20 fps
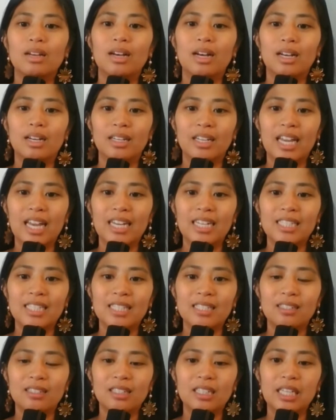Again,
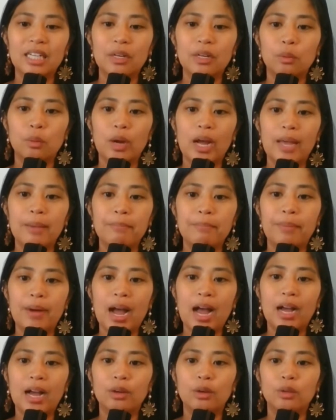it's unclear why
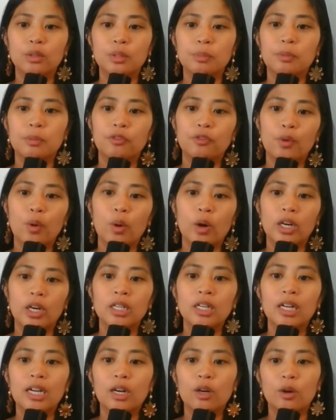ba goes
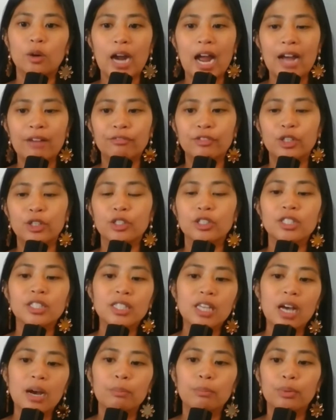before or after
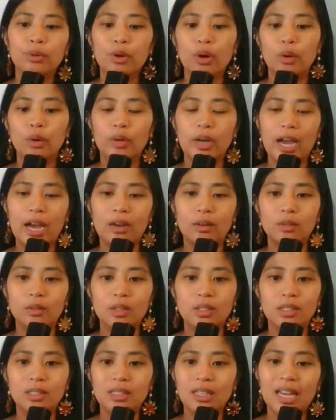some
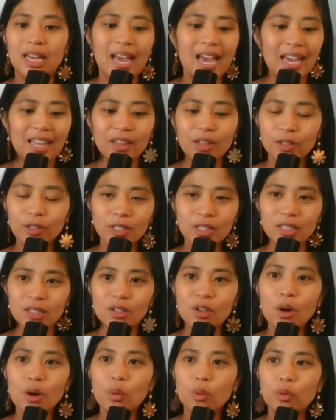pronouns. And there's
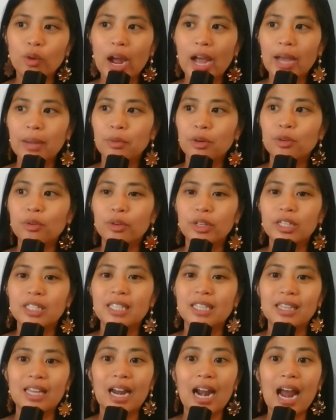no rhyme or
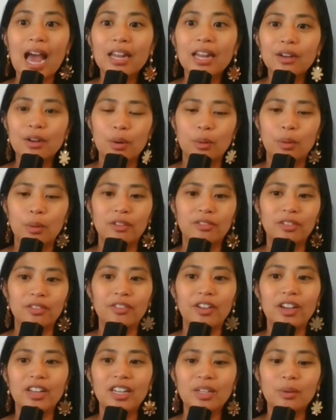reason that I know of.
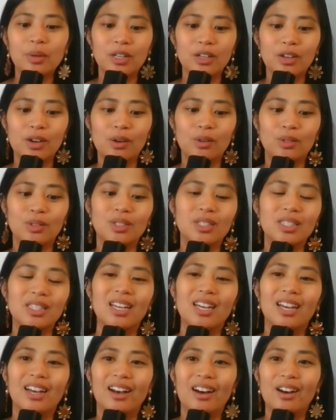If anyone knows
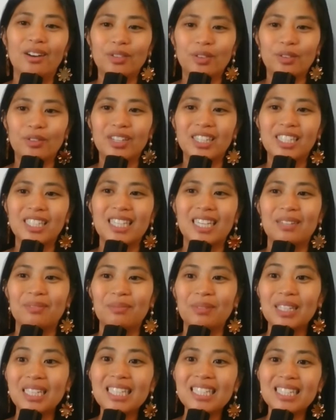of a reason,
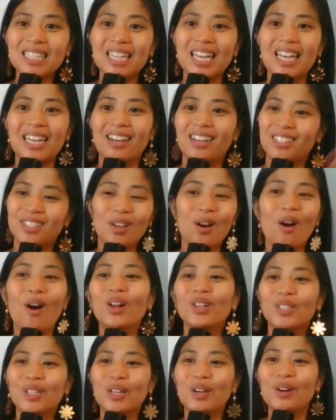please let us
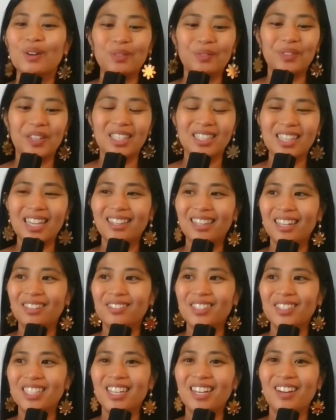all know because I'd
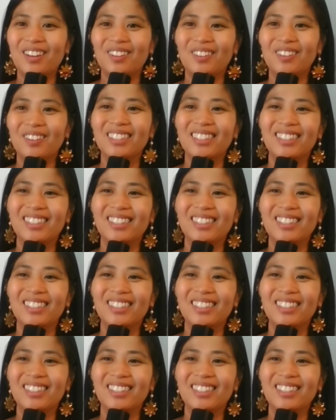love to know.